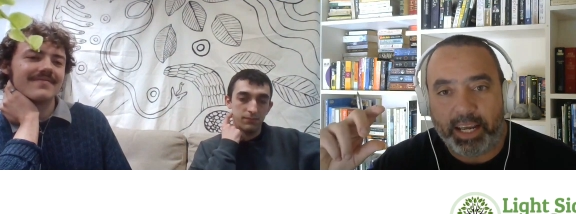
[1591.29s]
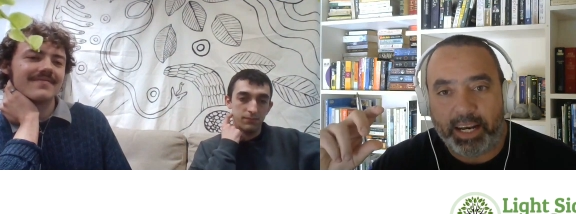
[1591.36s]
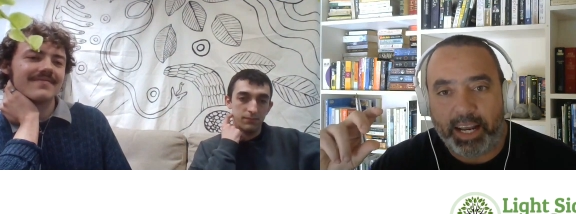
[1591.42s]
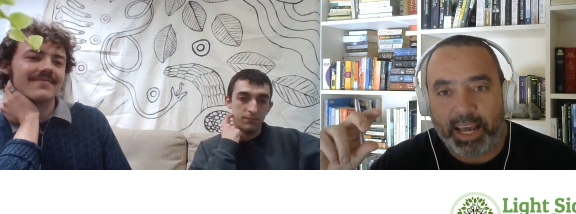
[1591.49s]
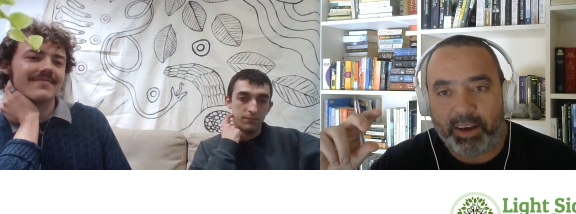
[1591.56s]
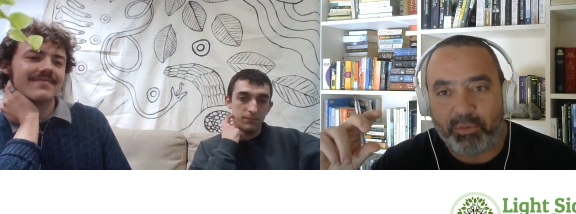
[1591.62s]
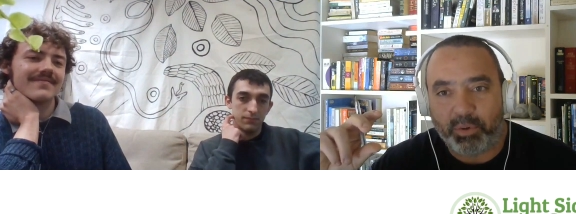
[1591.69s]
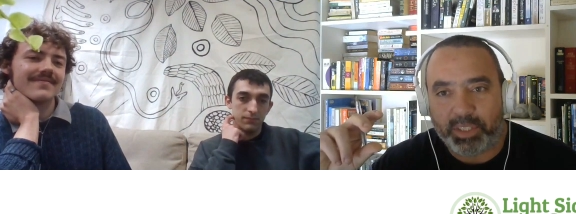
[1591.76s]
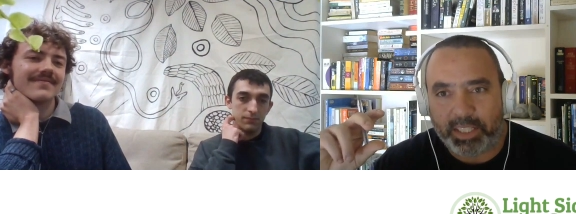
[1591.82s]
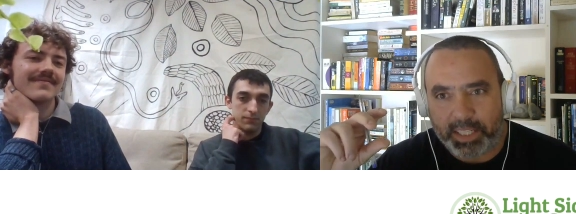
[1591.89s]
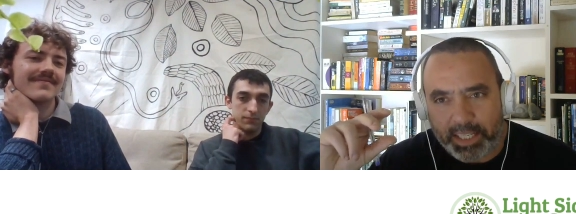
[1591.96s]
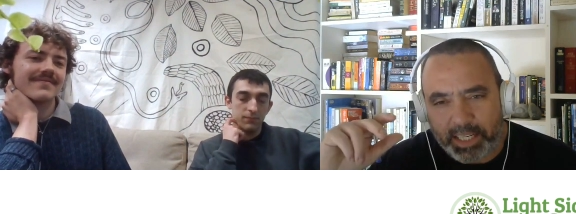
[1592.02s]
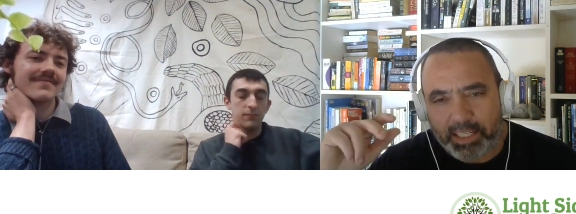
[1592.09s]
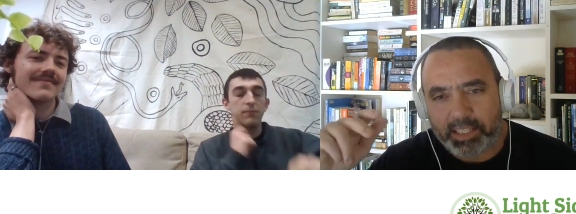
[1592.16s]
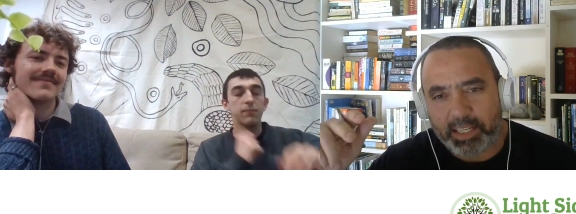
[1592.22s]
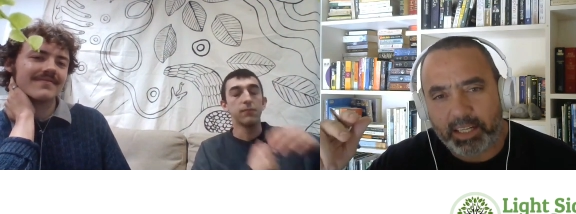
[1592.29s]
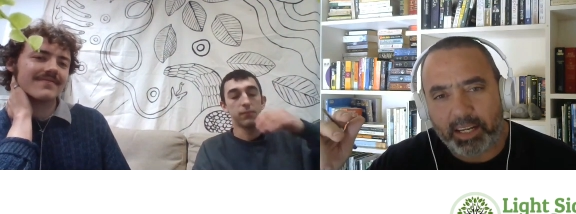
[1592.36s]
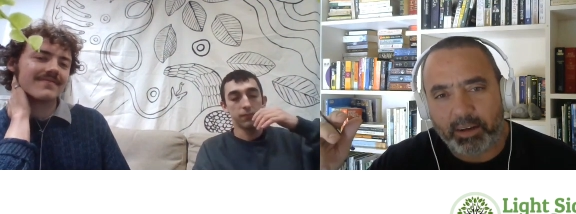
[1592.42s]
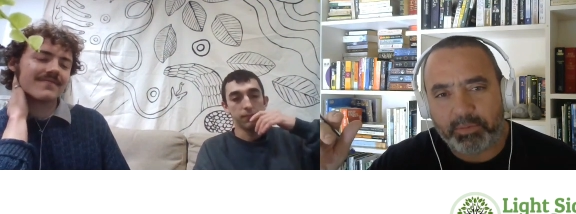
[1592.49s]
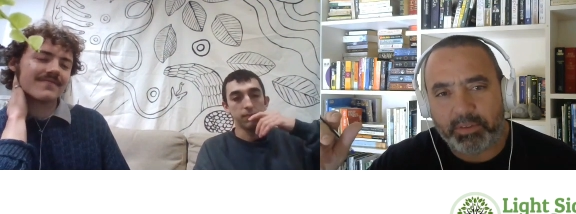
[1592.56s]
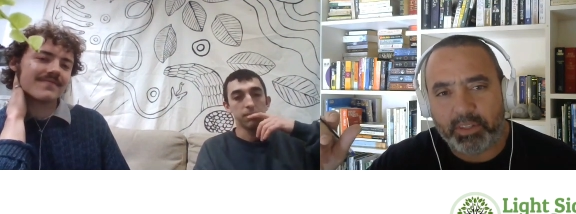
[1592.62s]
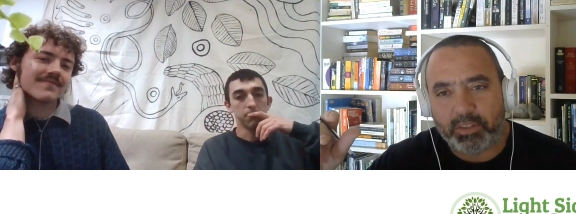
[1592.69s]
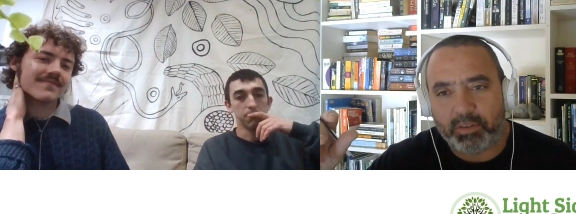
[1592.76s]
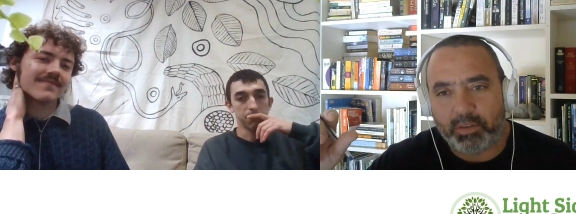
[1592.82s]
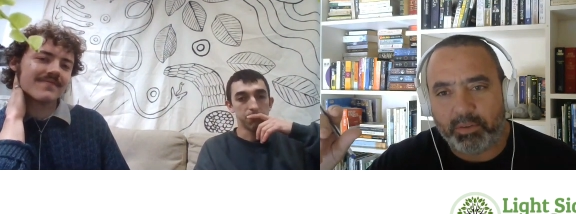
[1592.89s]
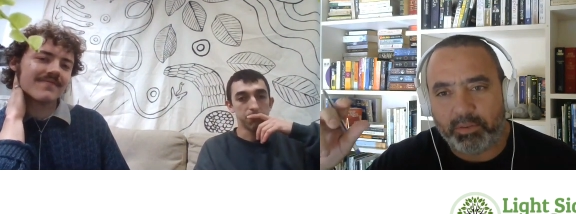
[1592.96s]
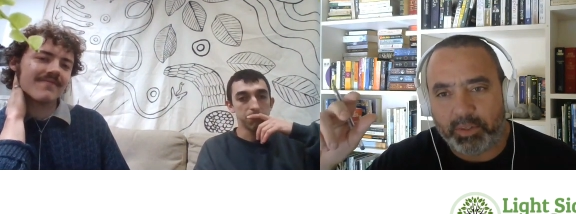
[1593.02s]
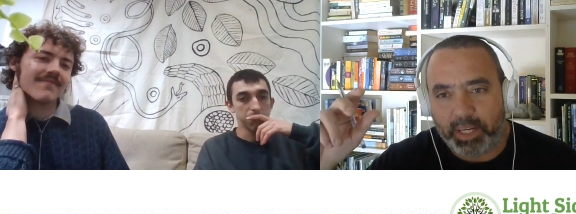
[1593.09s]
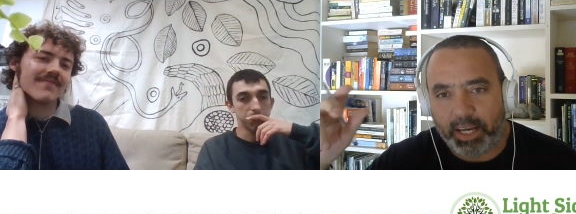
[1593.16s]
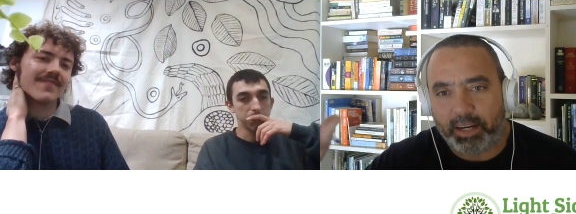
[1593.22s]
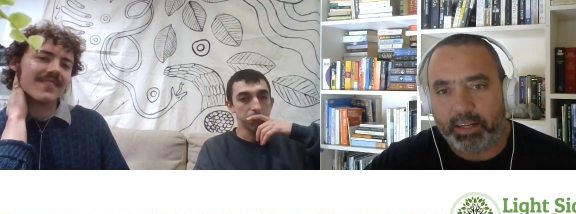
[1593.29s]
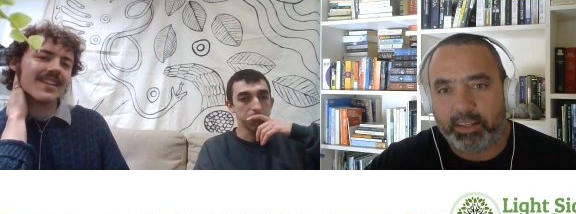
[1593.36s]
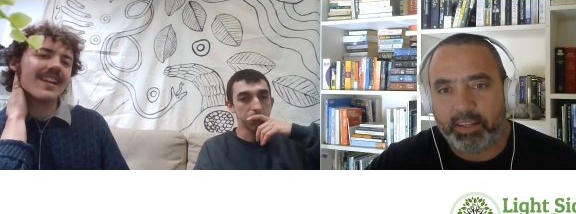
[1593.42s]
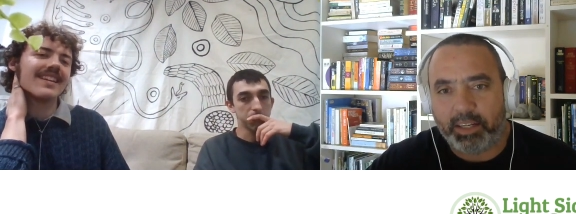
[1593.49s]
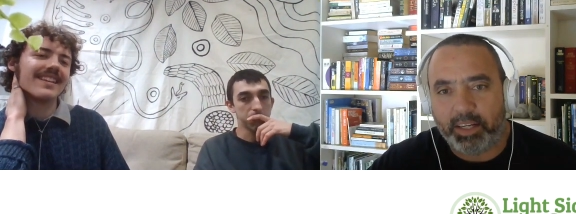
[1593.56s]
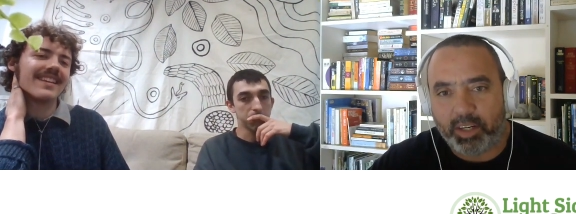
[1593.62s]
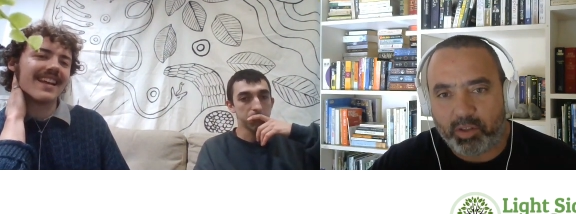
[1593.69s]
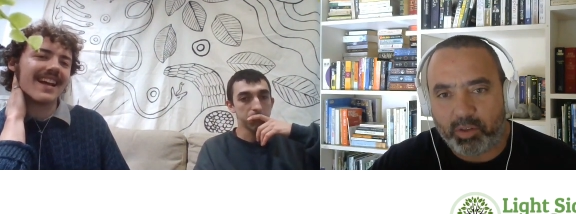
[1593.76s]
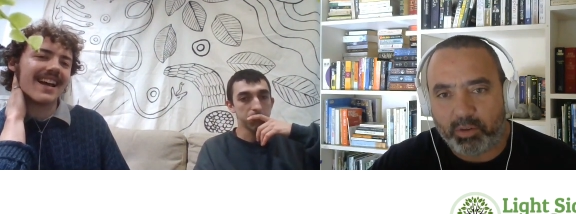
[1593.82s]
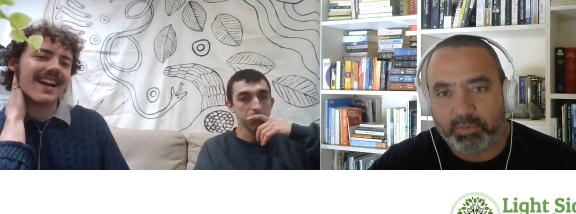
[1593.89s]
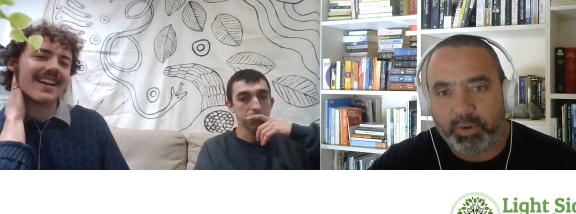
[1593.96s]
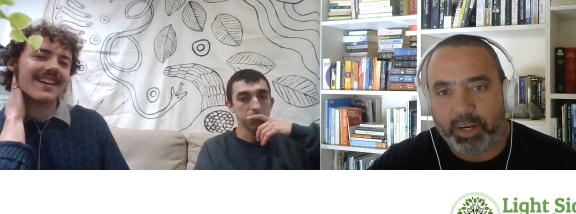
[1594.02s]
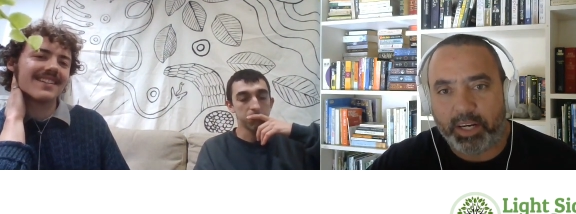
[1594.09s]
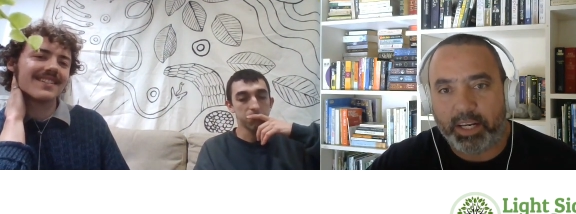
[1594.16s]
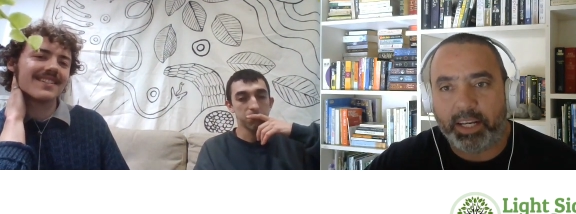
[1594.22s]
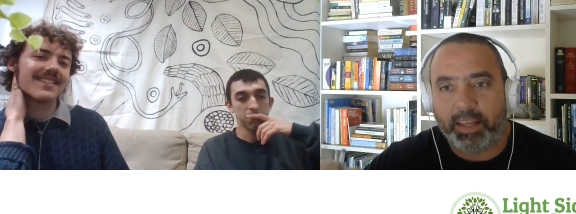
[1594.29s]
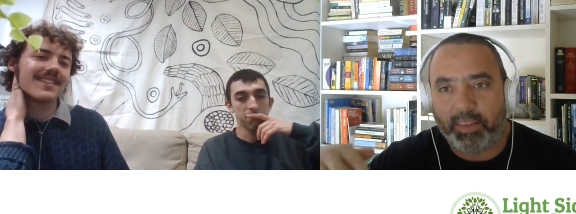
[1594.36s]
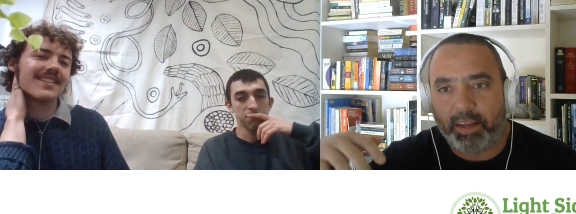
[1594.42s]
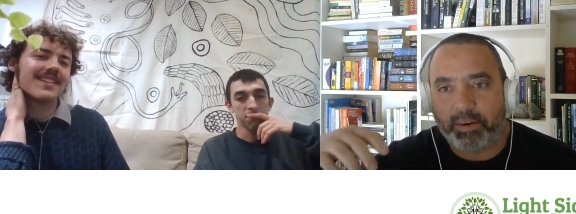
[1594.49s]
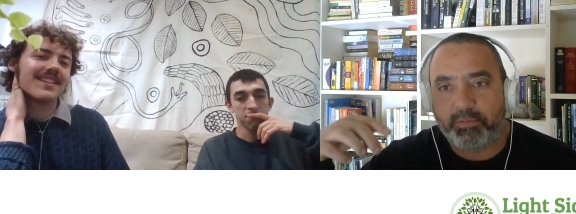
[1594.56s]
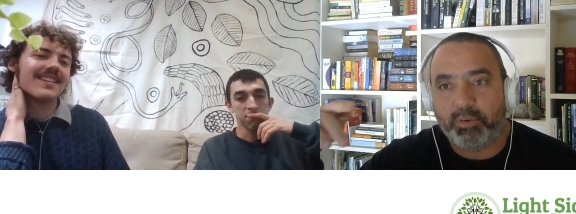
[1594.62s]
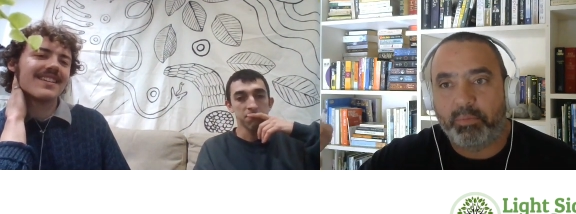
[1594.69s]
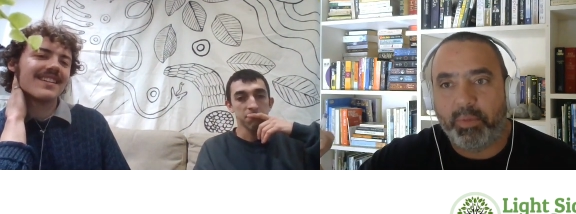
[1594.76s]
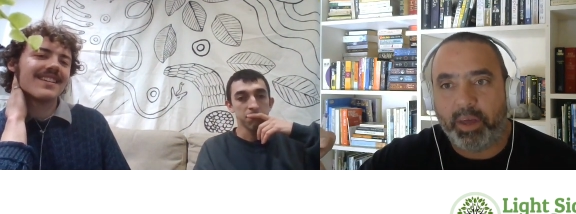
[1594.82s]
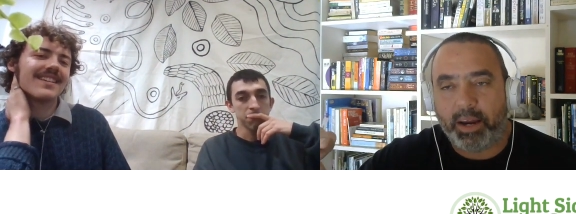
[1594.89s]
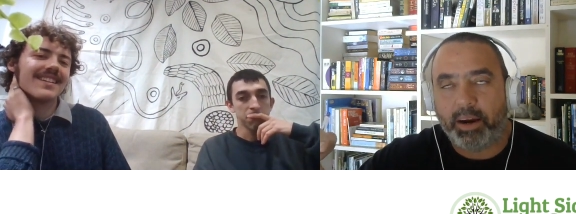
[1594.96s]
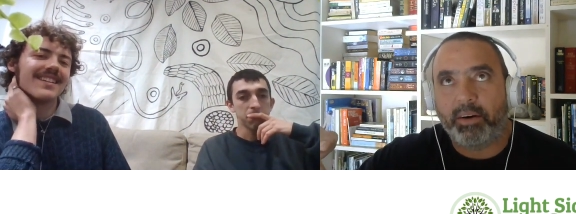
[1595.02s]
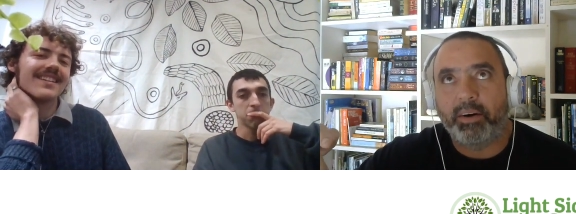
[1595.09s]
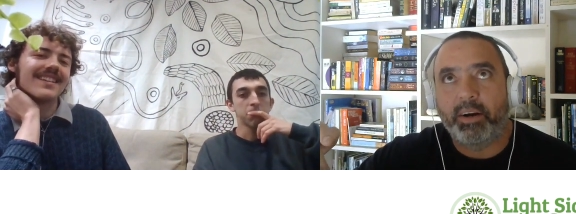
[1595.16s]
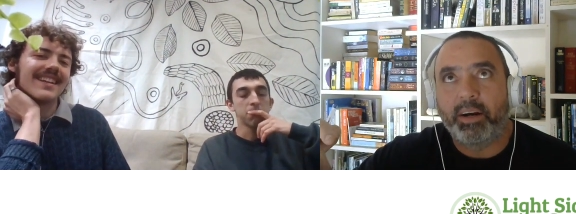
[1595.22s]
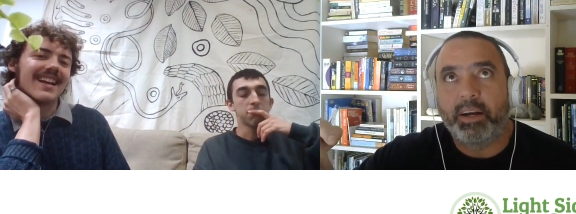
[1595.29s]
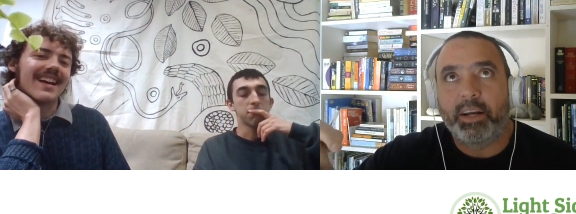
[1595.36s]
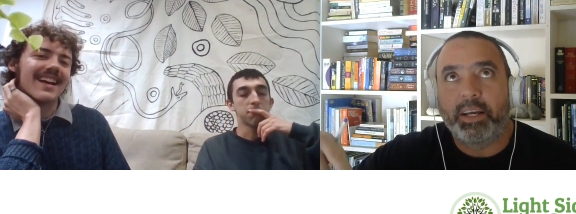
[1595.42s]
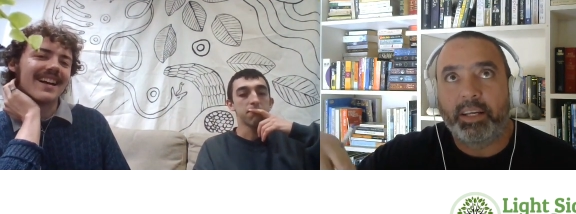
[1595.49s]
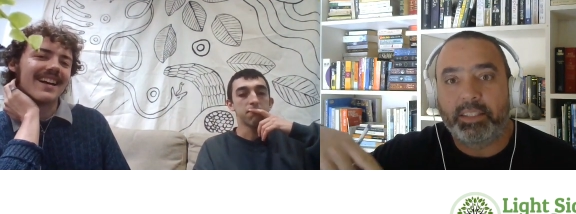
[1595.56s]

Speaker 1: and and was it easy enough to sort of get the yeah. initial funding, and then from there yeah.